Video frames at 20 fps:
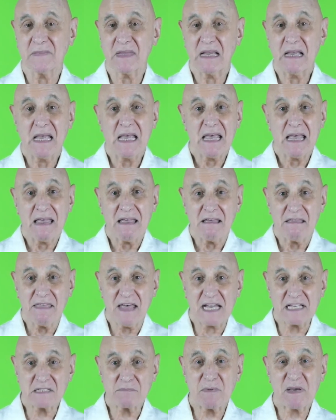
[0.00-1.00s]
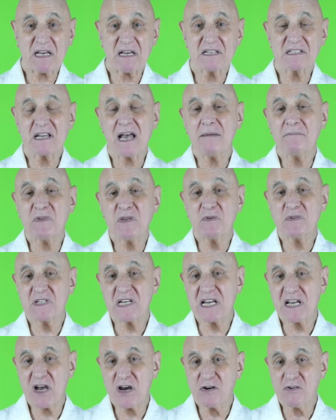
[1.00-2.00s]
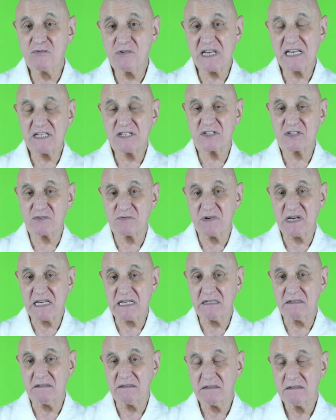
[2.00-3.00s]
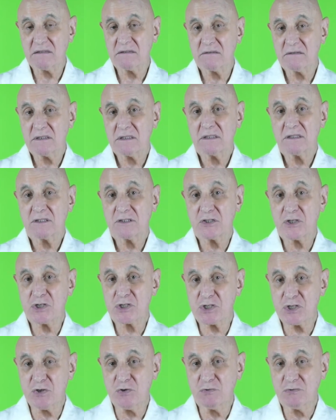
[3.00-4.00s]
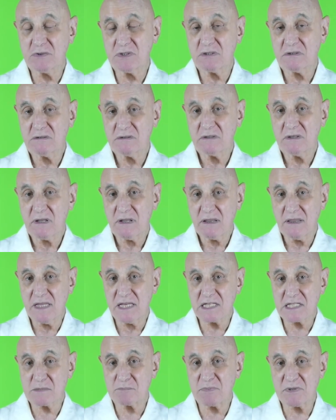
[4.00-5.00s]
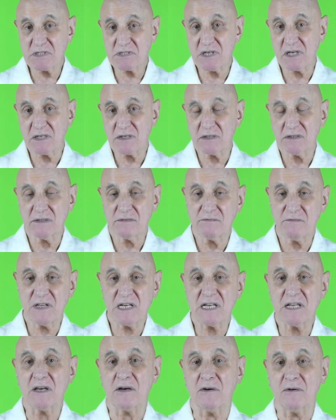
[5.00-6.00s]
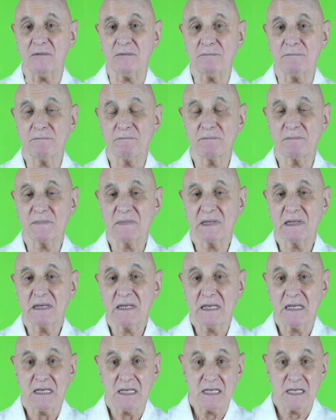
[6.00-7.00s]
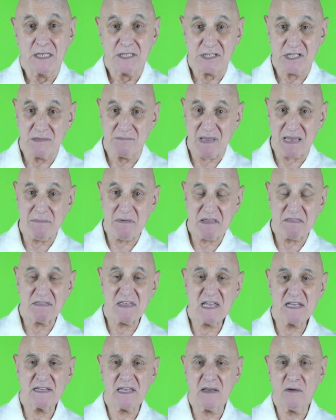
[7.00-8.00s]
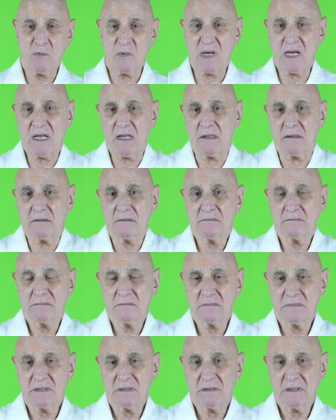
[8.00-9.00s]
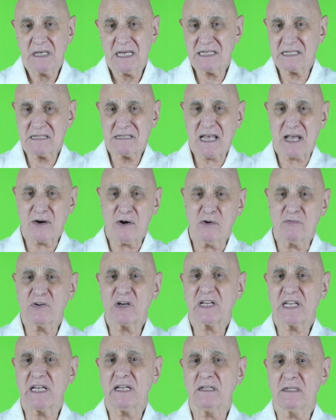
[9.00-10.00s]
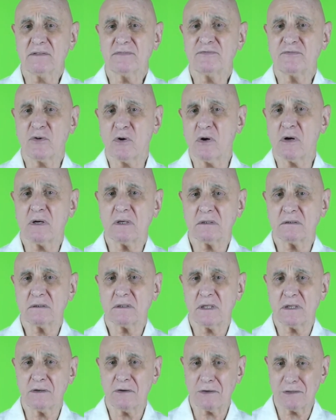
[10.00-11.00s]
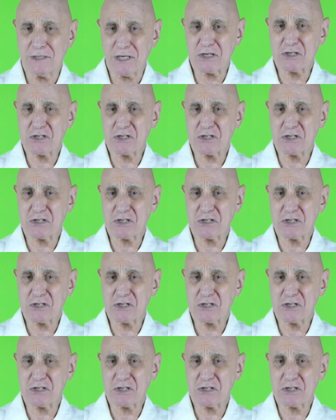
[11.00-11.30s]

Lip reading: That's because I'm using a green screen to shoot this particular video. So you may be thinking, well, isn't that overkill for an audition?